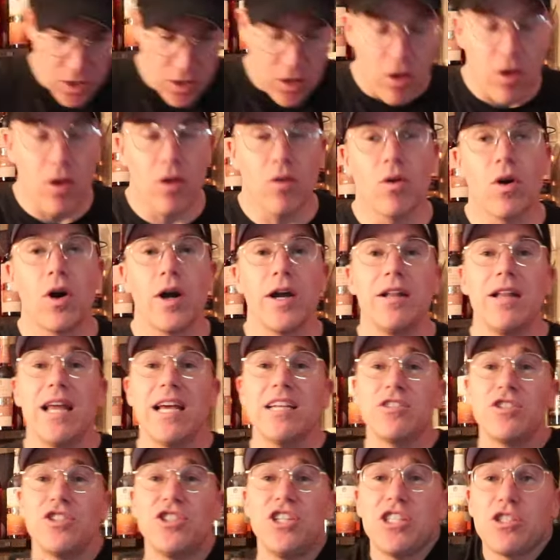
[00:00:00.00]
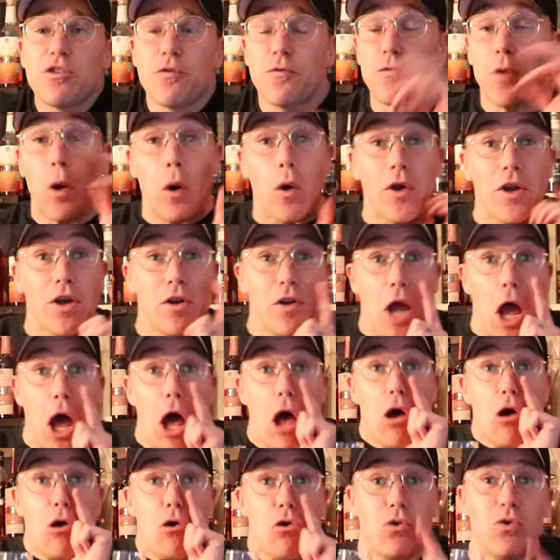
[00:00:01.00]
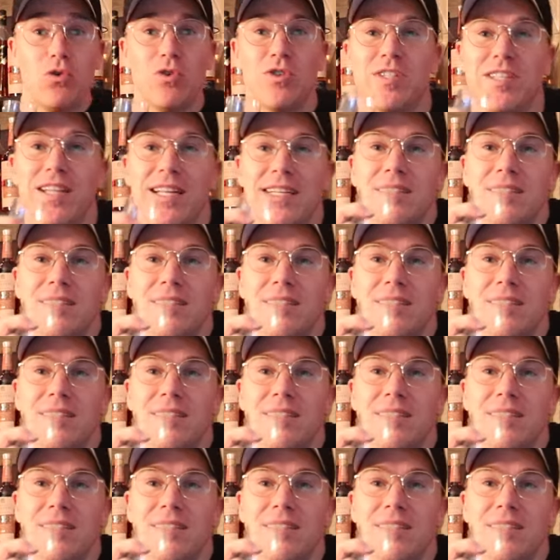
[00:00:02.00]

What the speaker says: alright, let's just follow your nose.